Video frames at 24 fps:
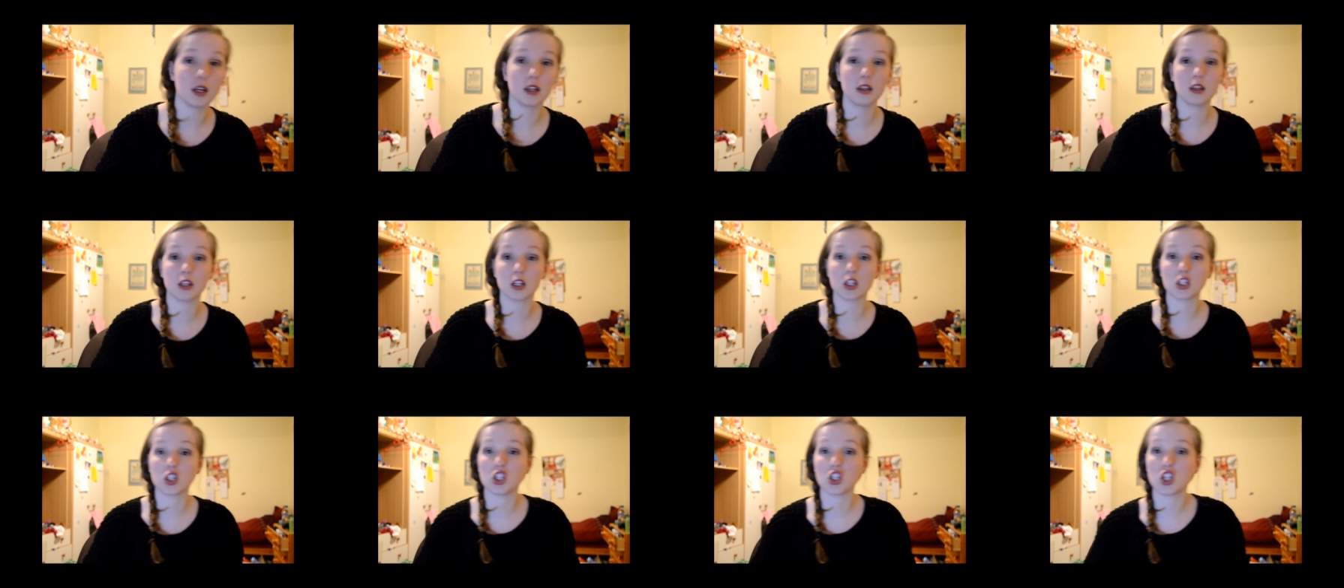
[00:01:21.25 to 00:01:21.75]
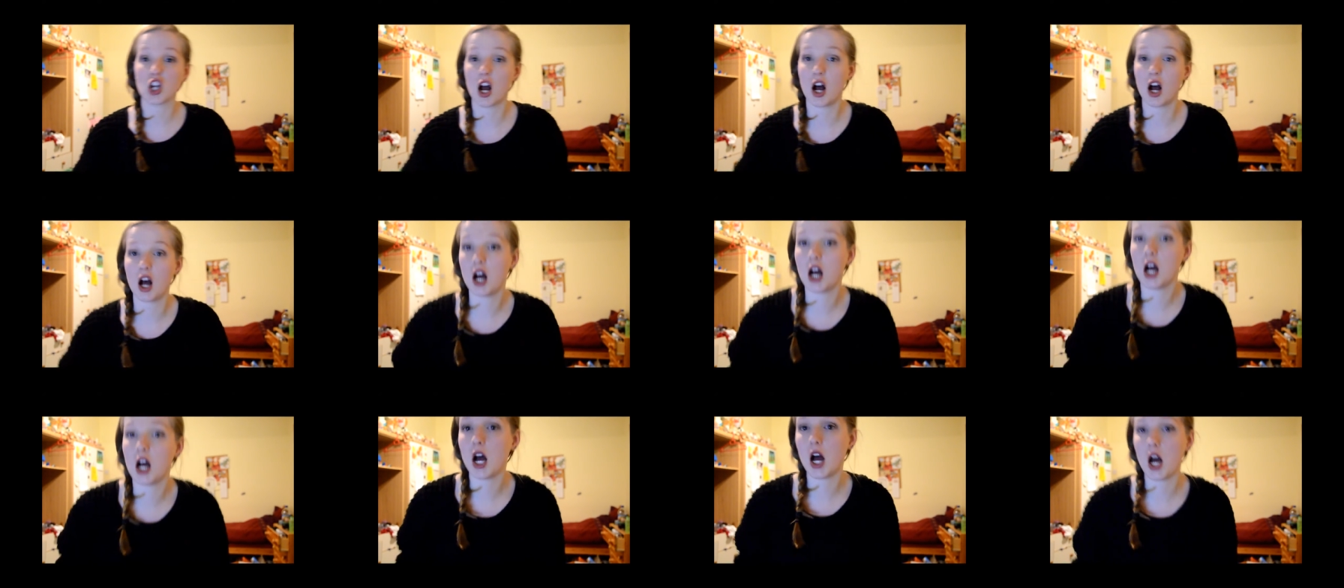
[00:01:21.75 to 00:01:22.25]
get the
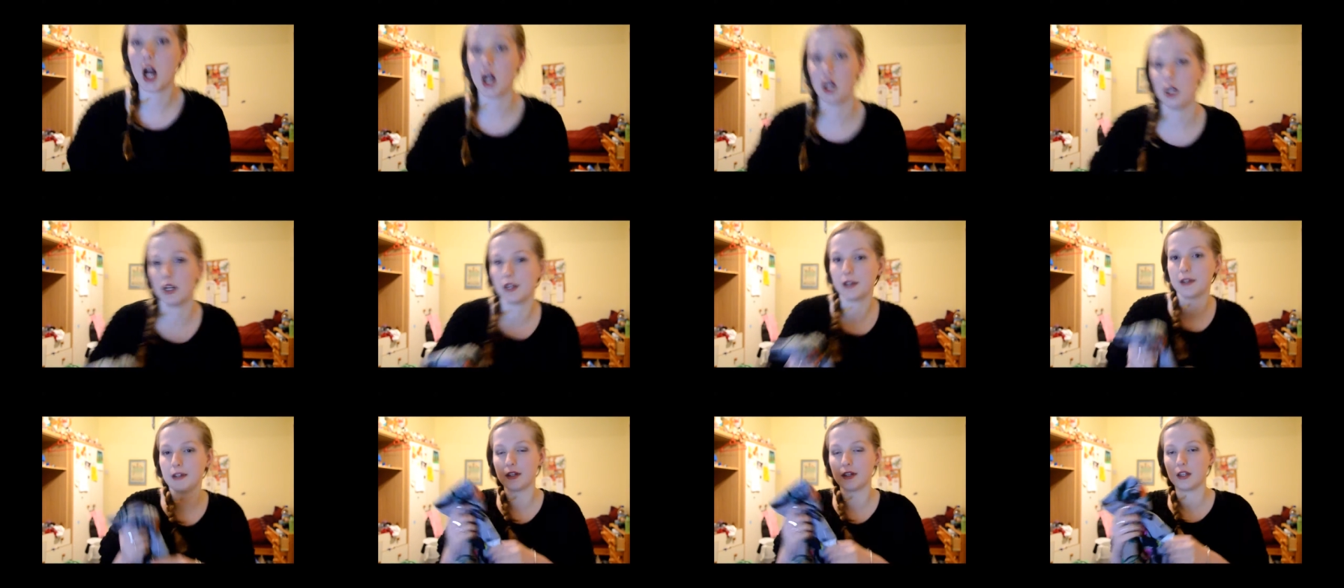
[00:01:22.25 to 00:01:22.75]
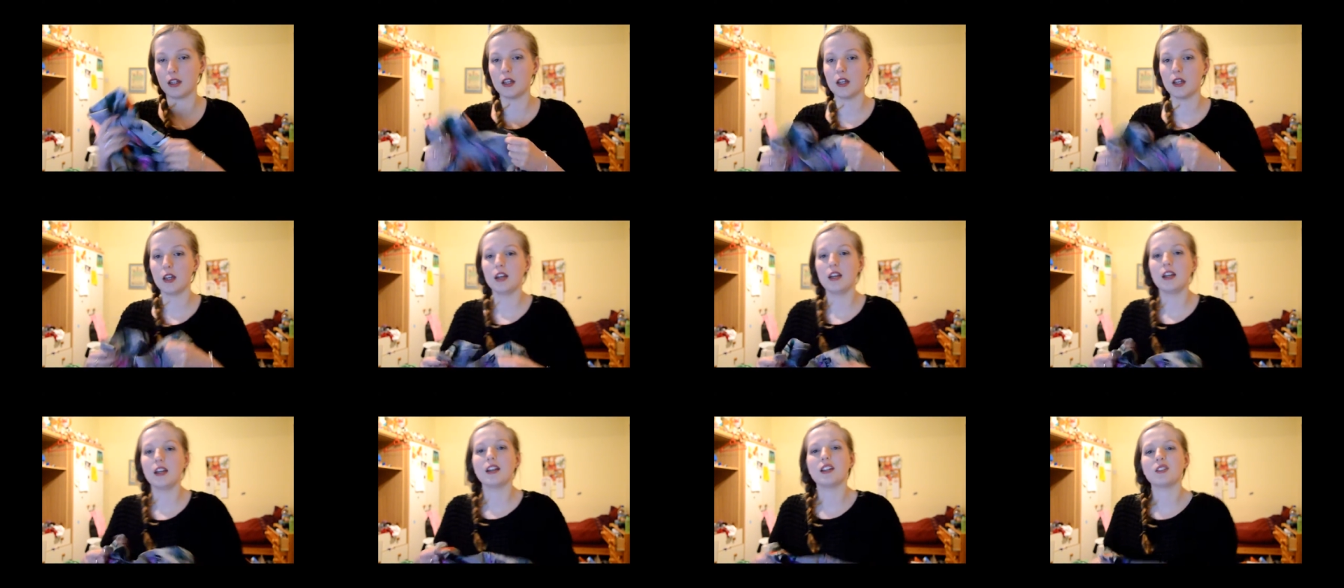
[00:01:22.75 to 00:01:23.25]
guitar.
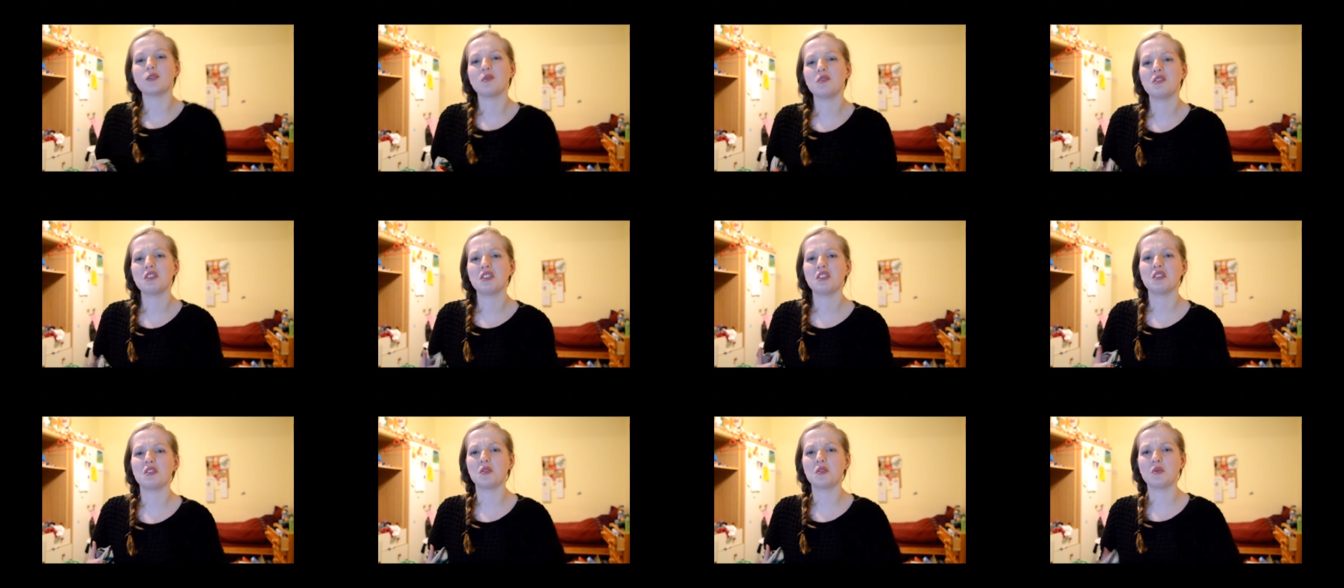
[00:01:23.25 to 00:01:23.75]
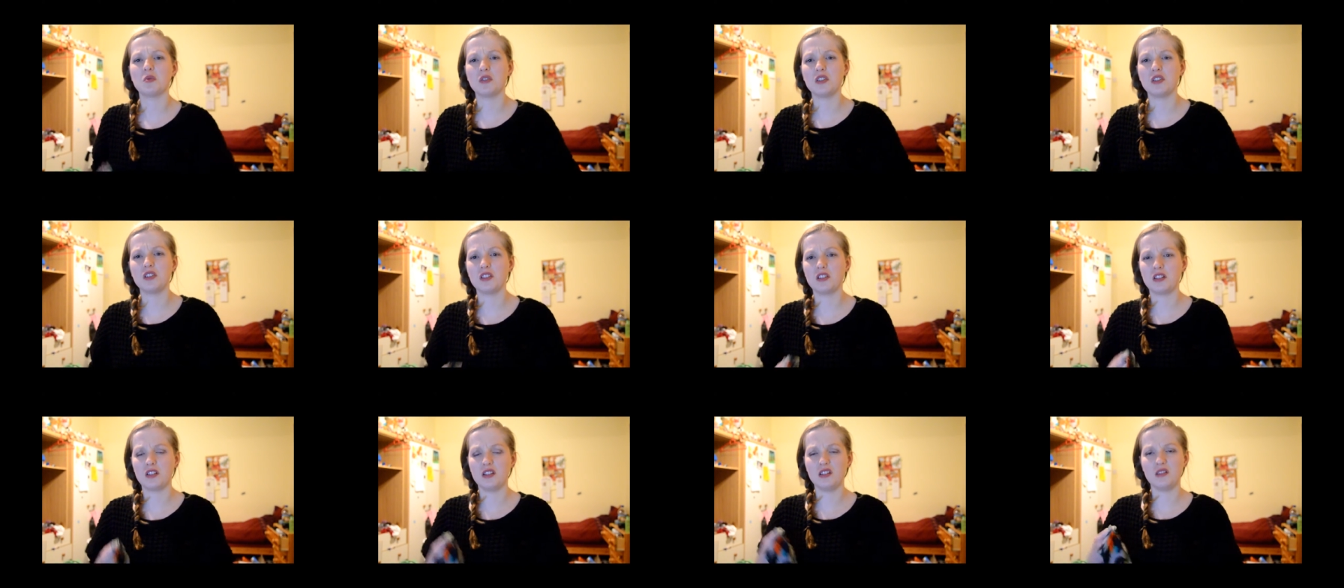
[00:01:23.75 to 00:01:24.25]
It's one of those
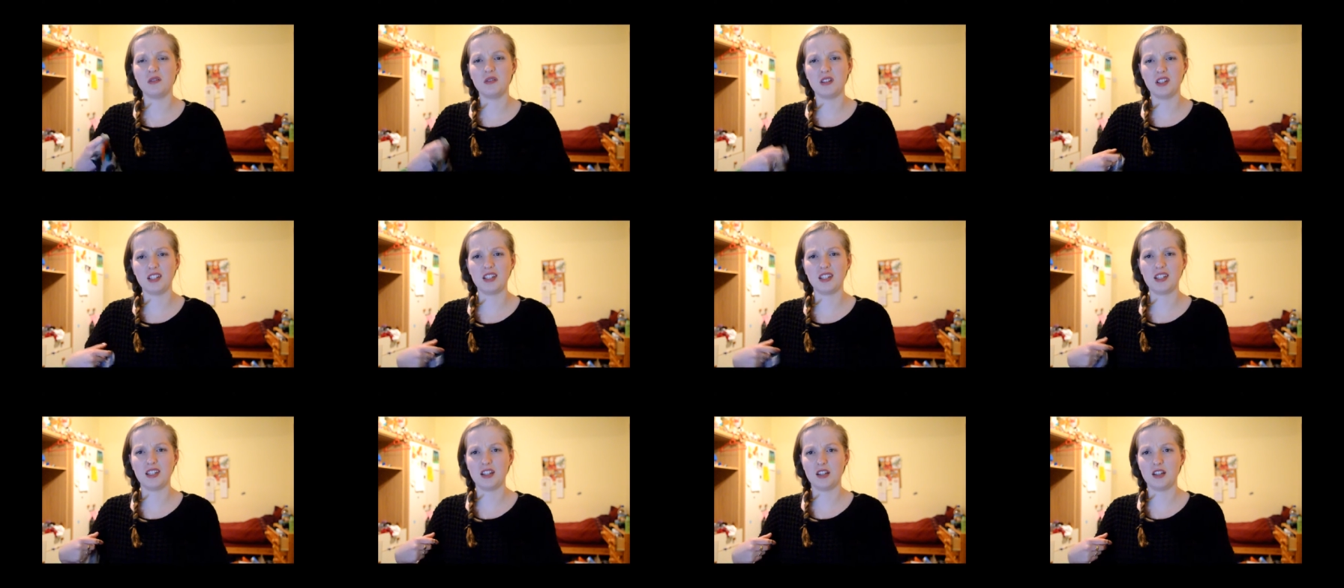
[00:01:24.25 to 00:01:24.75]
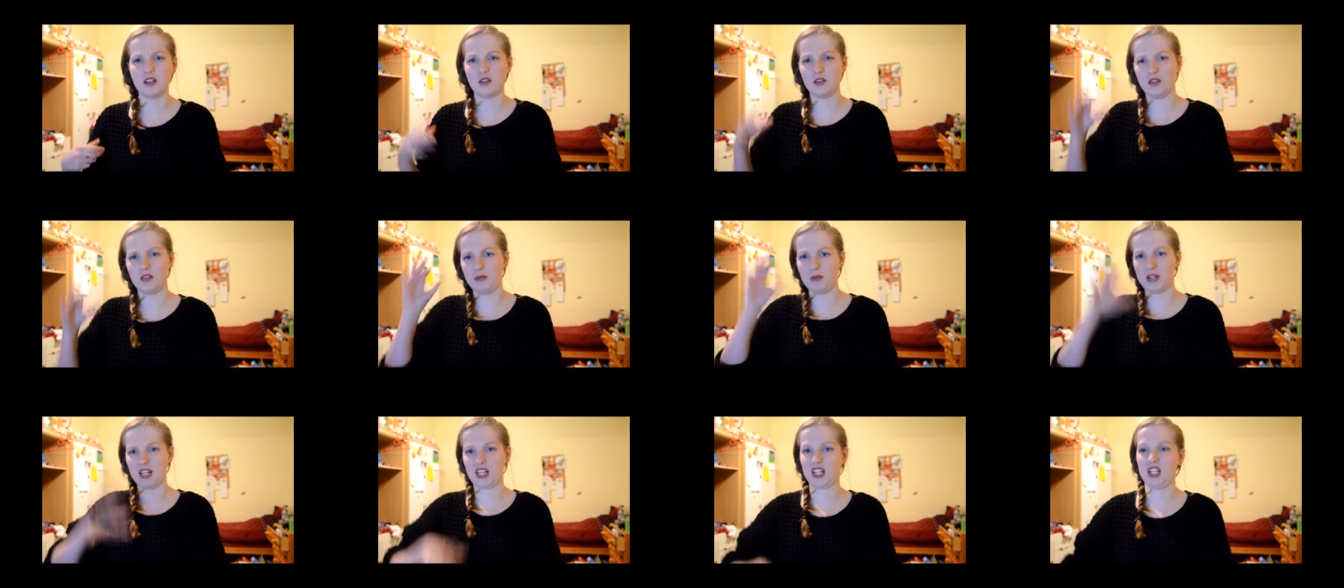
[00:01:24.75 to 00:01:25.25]
ones, you know you see it
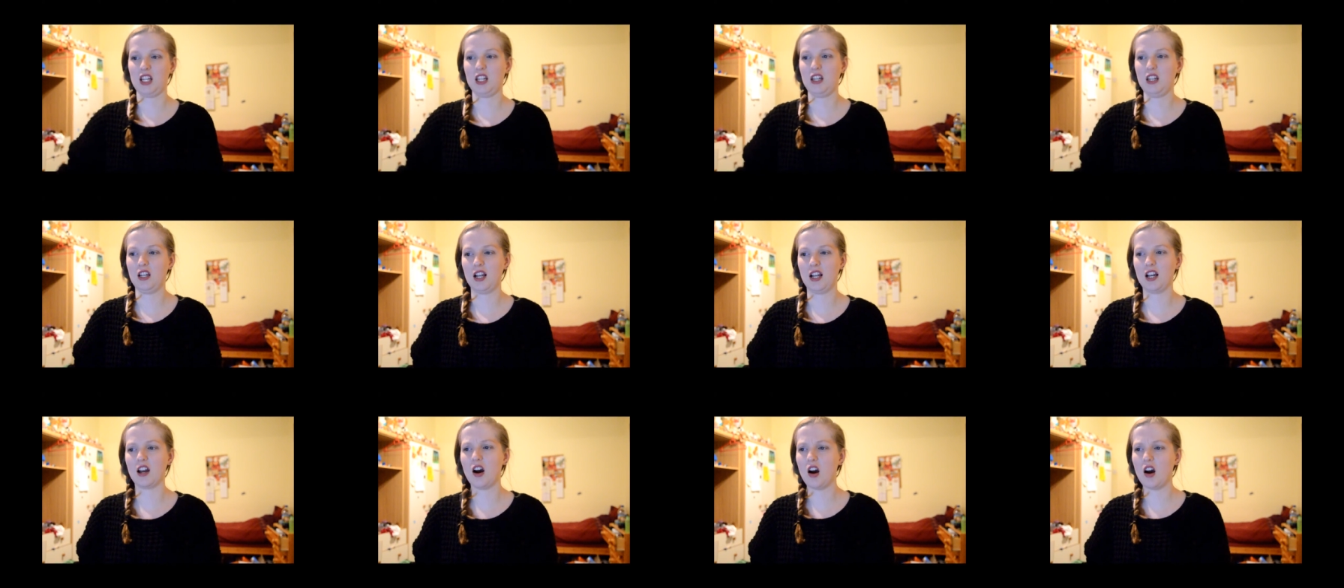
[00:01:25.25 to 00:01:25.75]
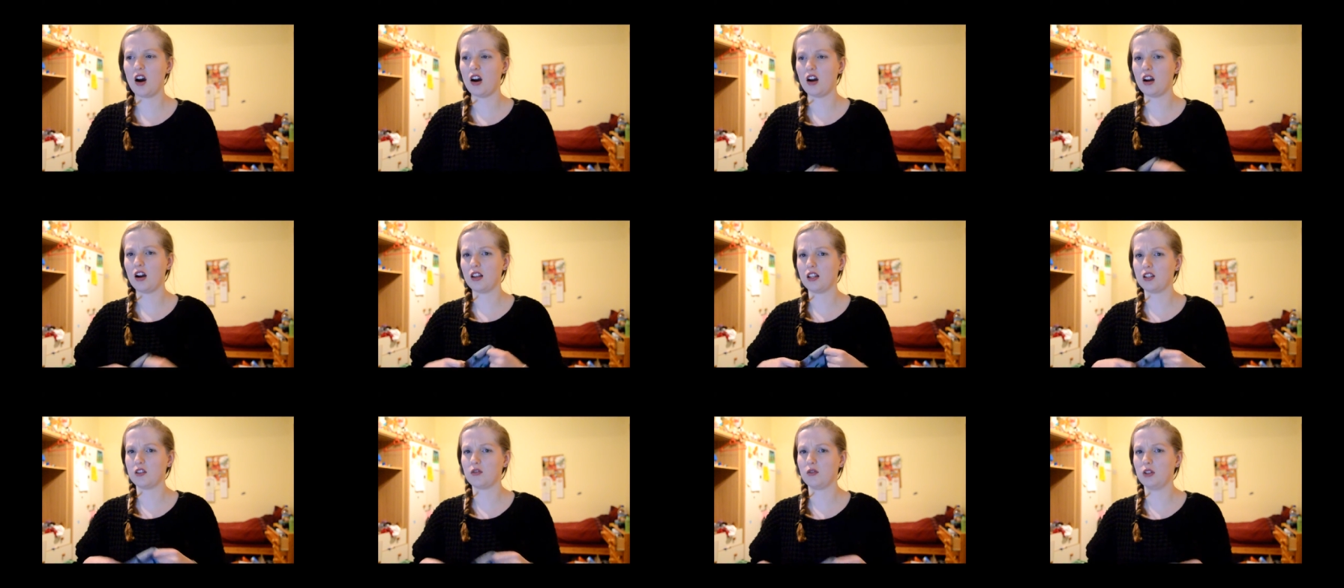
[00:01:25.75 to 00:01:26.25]
on the mannequin, you're like, oh,
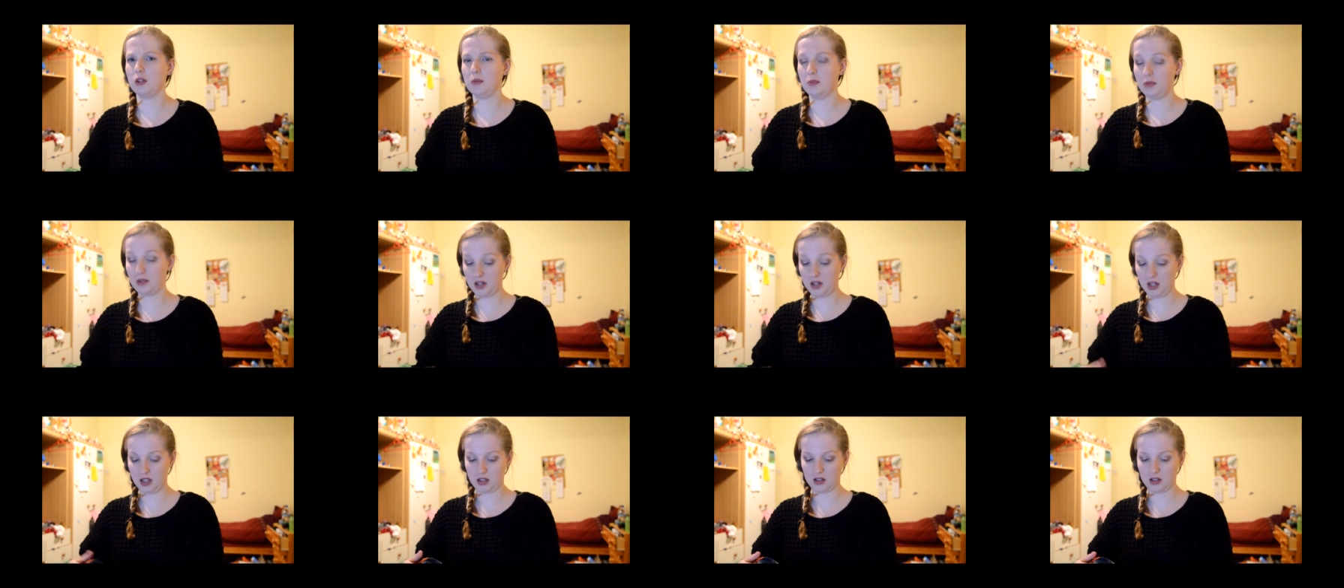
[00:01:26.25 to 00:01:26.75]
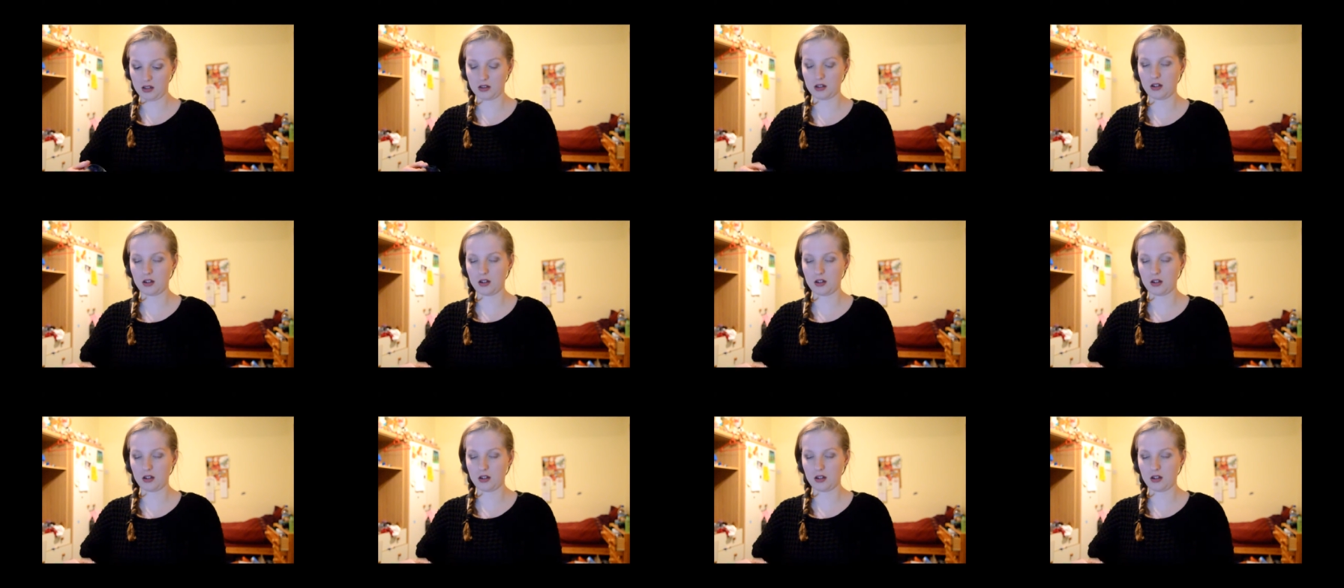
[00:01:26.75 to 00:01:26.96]
ah, it's really pretty.